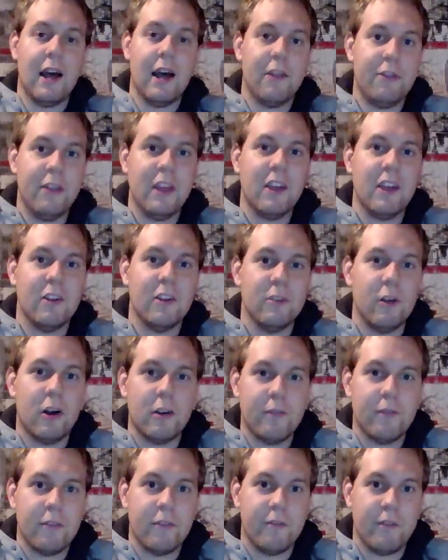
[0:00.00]
I think a
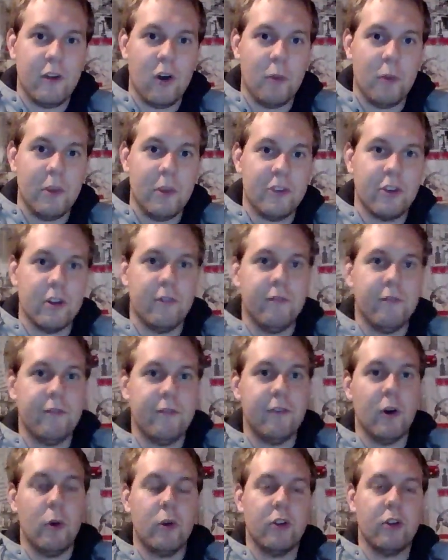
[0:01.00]
lot of the film is going
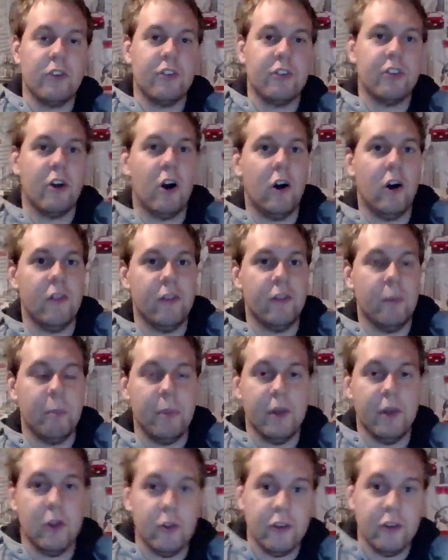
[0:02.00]
to focus on
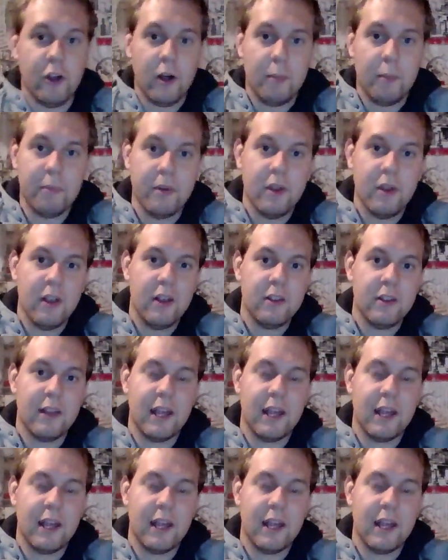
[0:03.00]
the build-up.